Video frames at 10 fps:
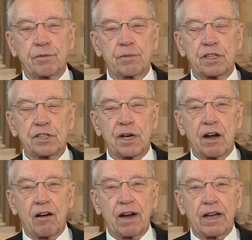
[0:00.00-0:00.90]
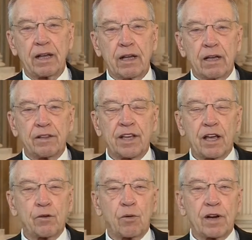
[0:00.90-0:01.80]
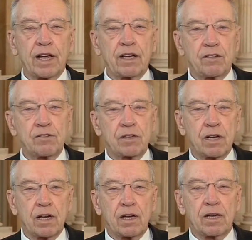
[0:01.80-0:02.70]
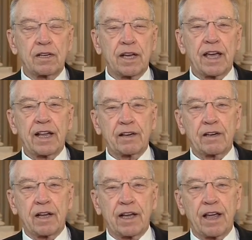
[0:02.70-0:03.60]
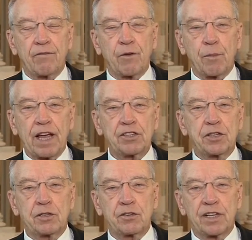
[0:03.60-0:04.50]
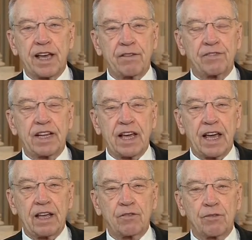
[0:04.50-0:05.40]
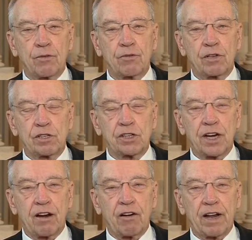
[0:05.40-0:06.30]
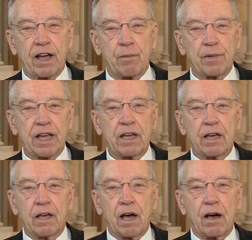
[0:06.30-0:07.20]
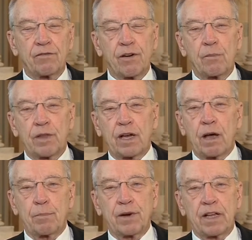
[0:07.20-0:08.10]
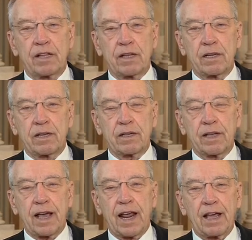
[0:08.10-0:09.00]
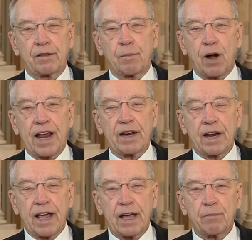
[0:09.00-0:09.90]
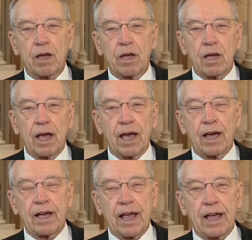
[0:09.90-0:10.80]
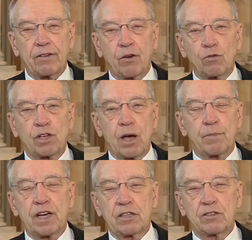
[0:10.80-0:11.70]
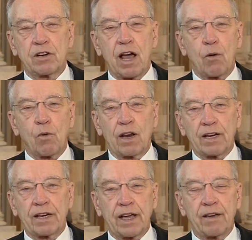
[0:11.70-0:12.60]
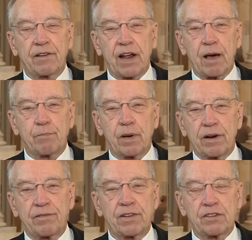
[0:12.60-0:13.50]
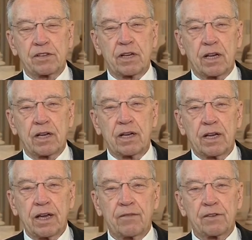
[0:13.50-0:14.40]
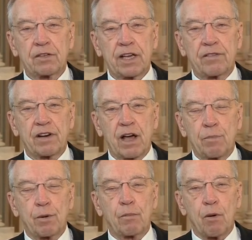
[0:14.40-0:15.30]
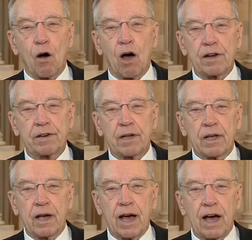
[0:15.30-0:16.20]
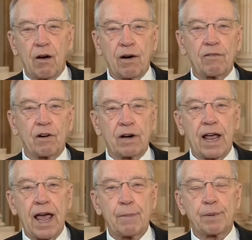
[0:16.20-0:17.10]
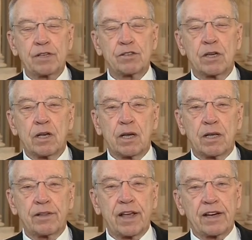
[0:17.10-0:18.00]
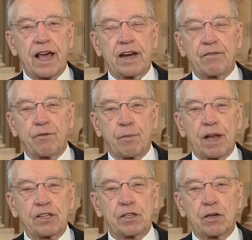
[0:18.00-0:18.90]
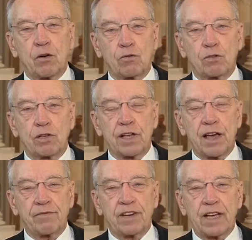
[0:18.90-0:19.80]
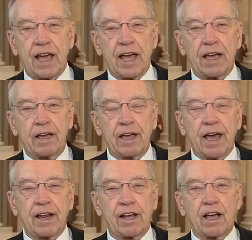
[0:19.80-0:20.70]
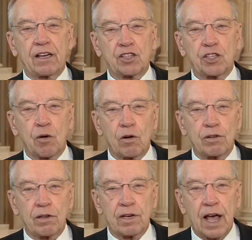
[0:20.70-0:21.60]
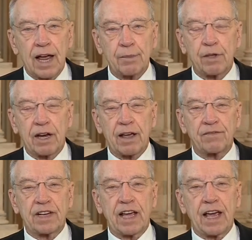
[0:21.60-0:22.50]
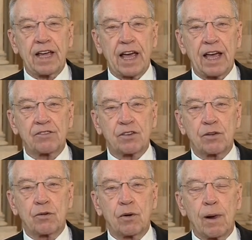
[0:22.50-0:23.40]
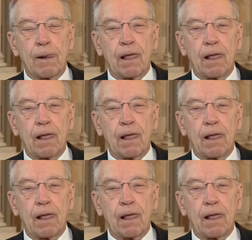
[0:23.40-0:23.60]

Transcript: from the generic. The other one is to get information to the FDA through the generic company from the company that had the brand name, and those companies are not willing to give it up. But if it's given up or bought, however it happens, then that information goes to the FDA, and it cuts short the time that FDA has to